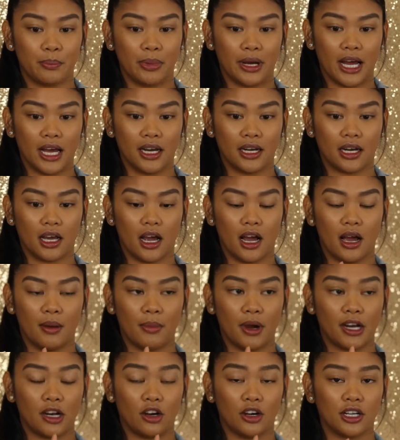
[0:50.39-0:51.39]
but
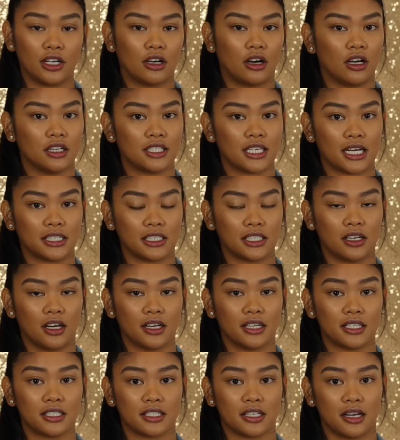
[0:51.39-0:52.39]
I already contacted
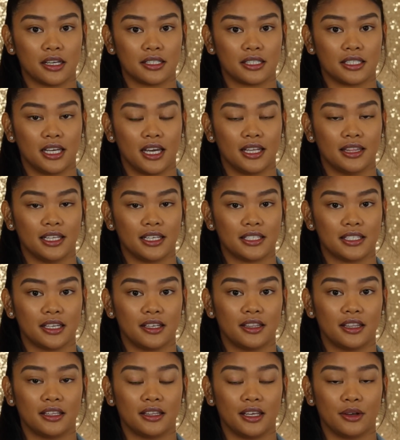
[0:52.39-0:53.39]
Anastasia and they
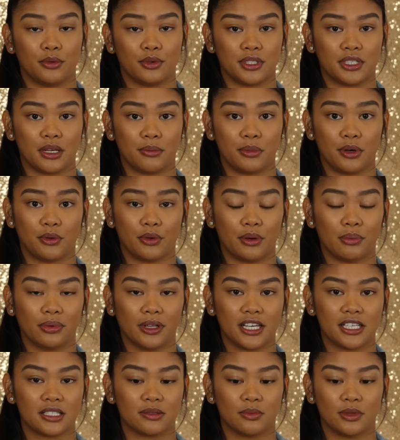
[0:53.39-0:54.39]
said that they would send me a
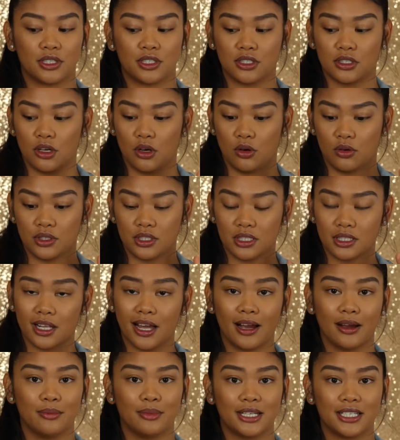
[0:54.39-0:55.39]
replacement, so it's
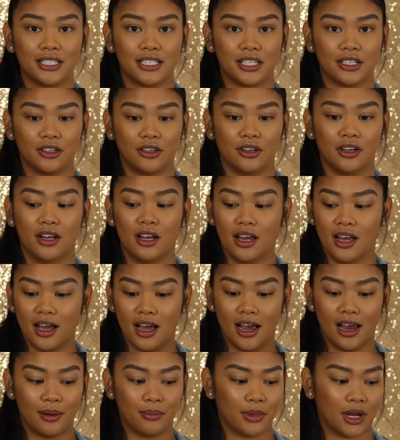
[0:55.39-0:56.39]
not a big deal.
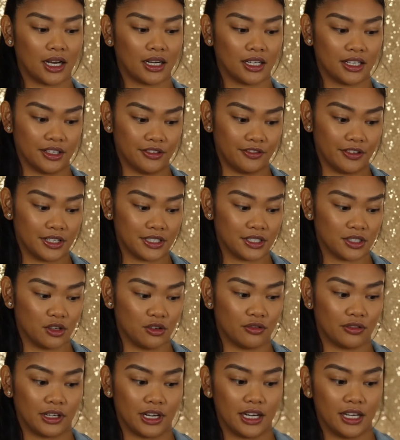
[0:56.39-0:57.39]
I'm not gonna fuss
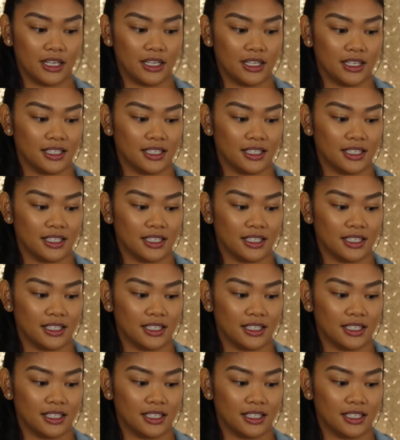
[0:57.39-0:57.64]
over it.